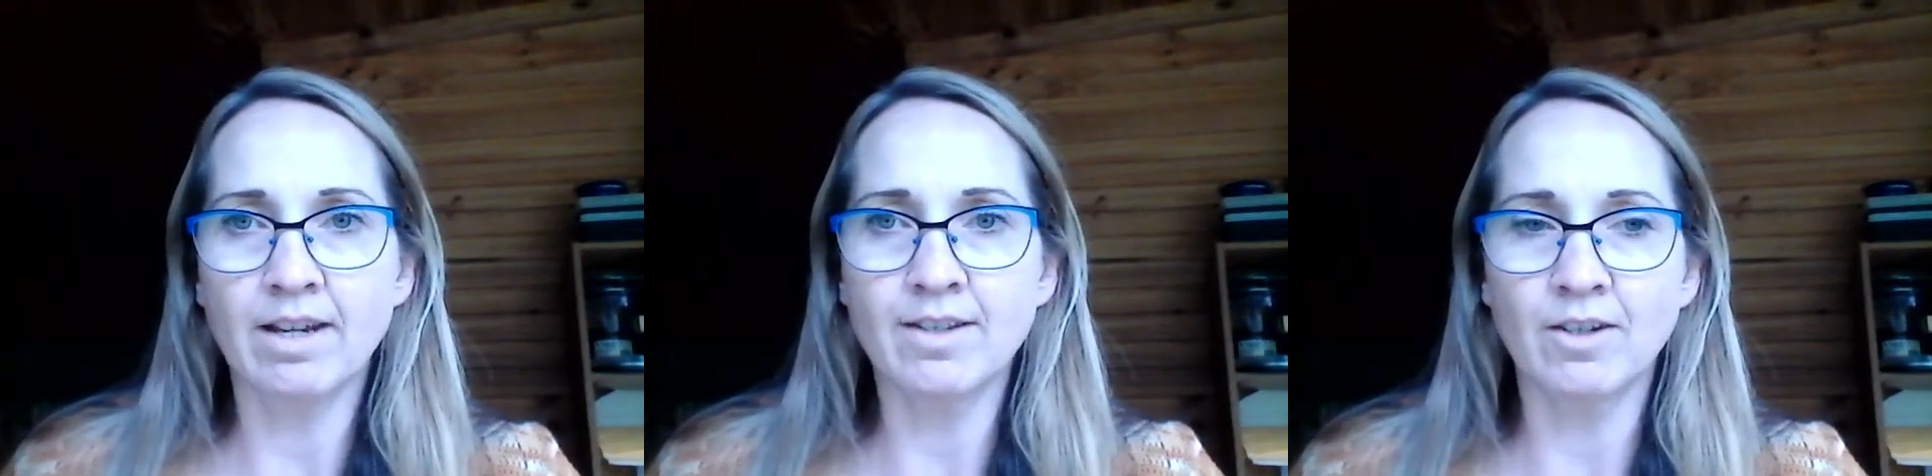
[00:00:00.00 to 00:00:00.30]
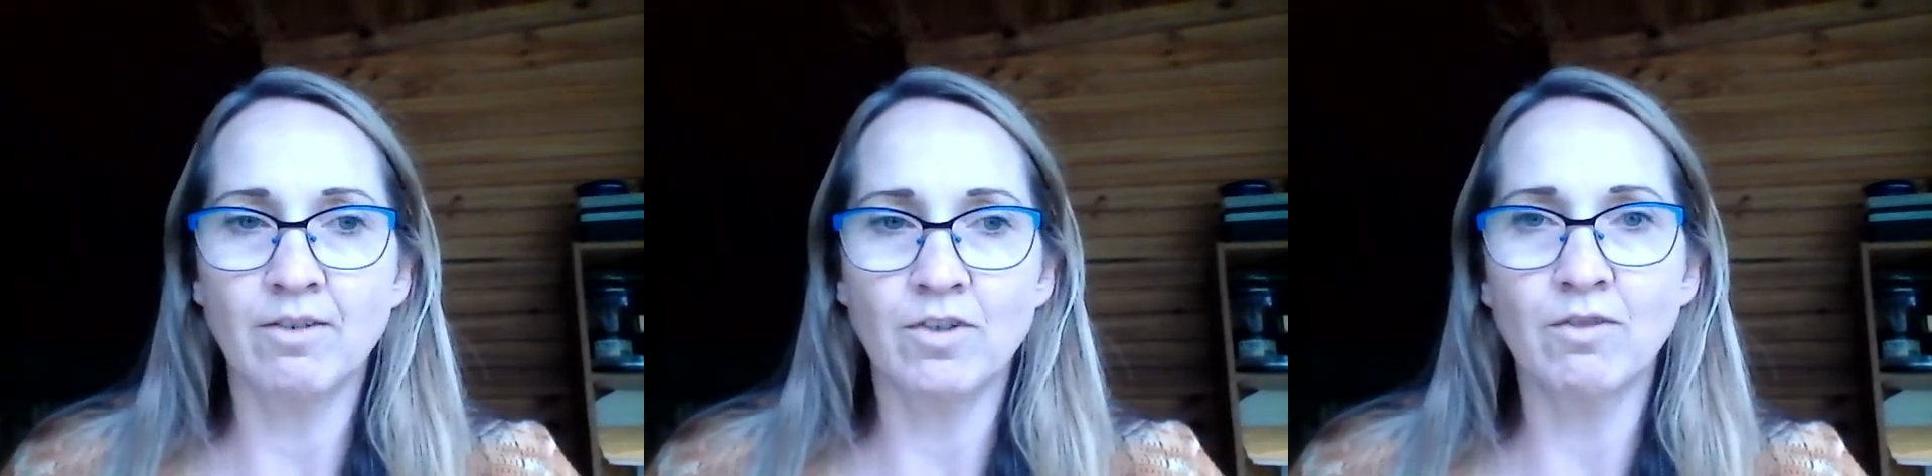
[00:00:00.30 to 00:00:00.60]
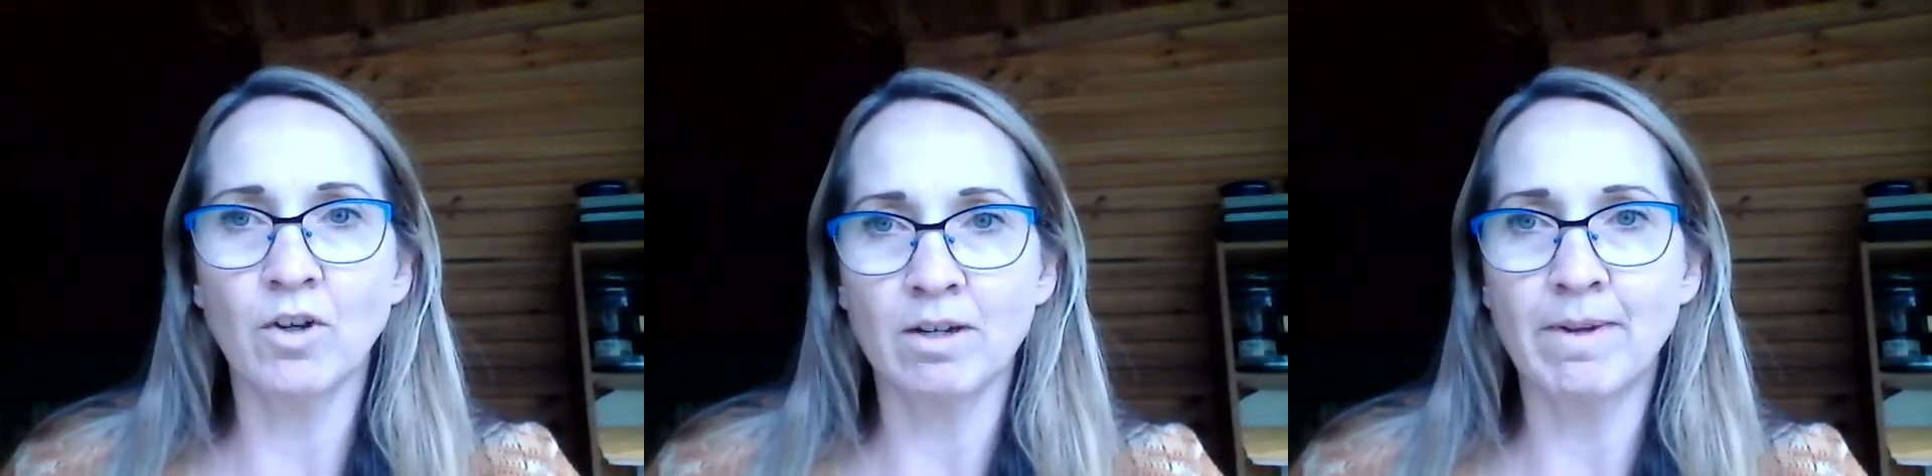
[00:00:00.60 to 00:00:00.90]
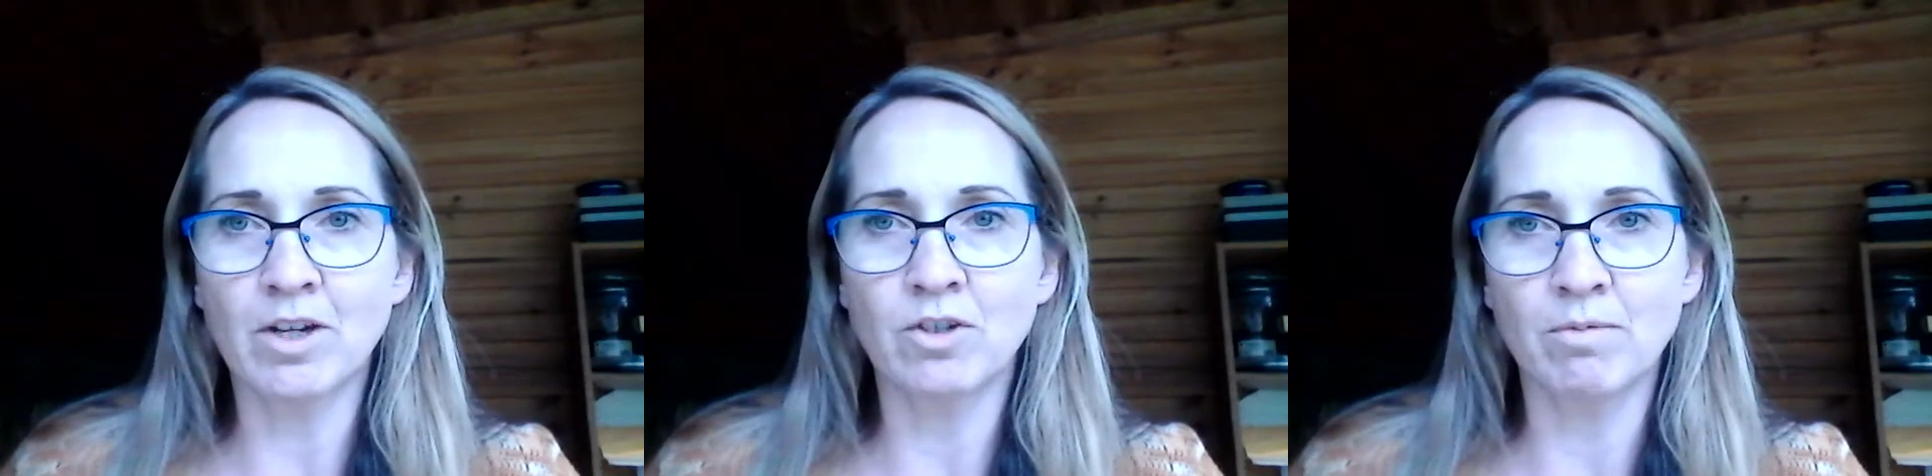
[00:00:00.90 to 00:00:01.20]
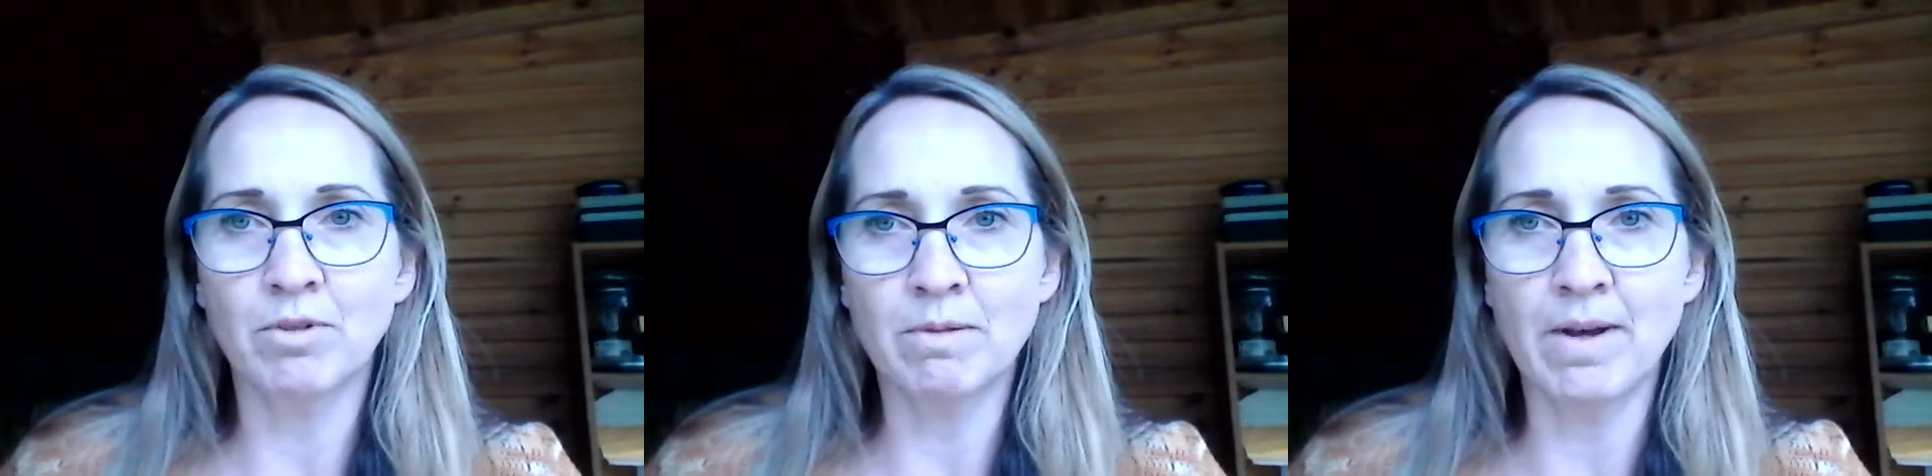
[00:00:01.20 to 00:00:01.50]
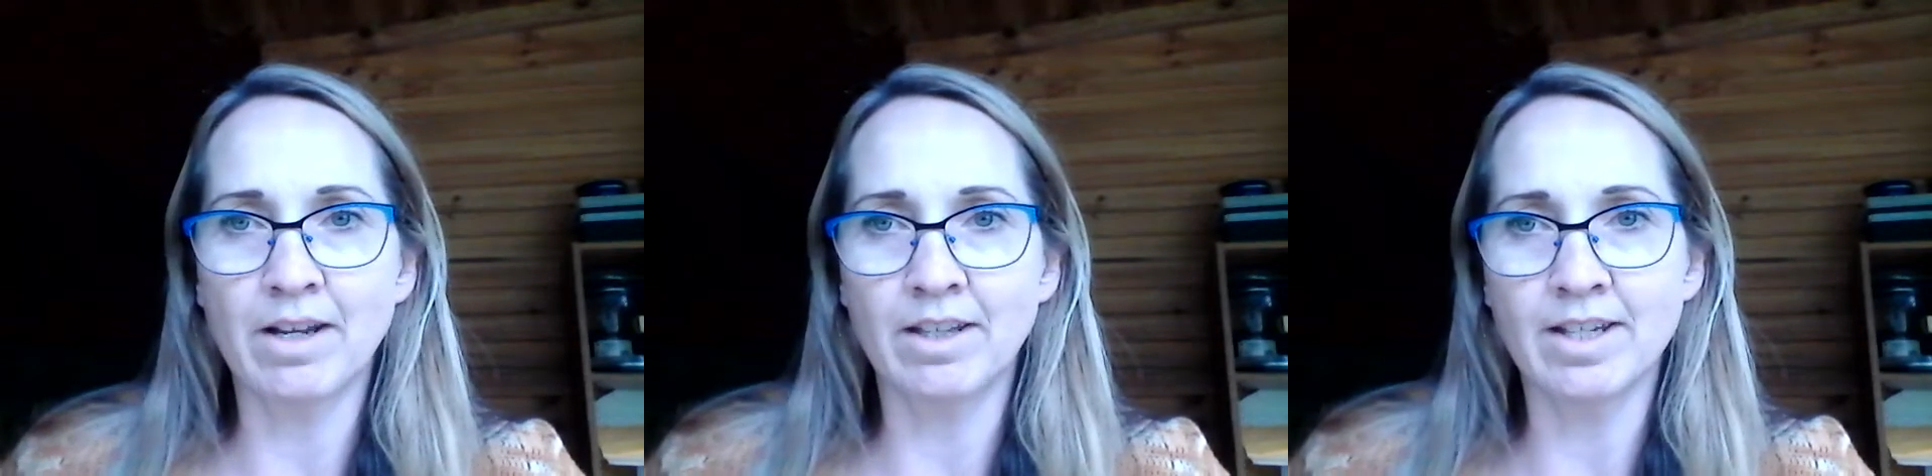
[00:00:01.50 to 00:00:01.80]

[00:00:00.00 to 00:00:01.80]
so you've got to make sure you put the